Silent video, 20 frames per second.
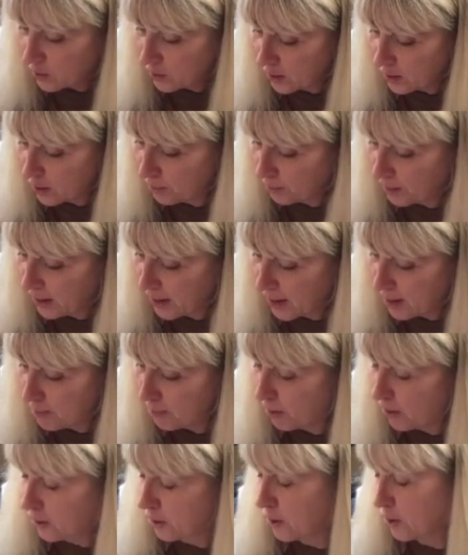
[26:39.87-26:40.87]
apply
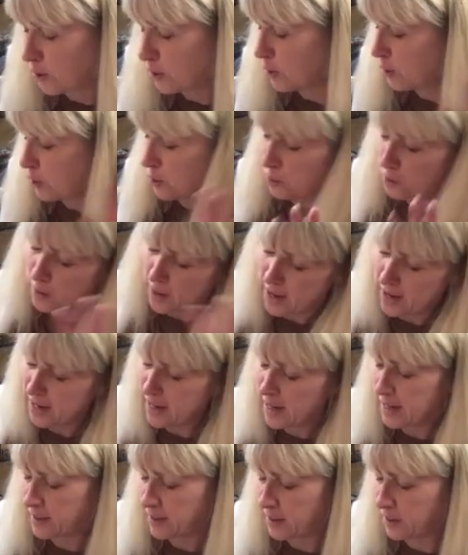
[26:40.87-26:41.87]
bonkers to any
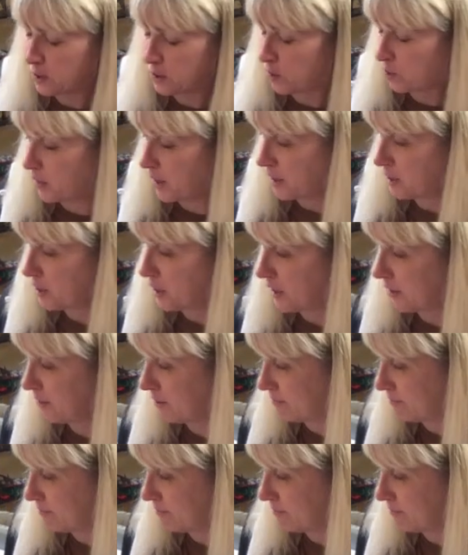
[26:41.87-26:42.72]
situation.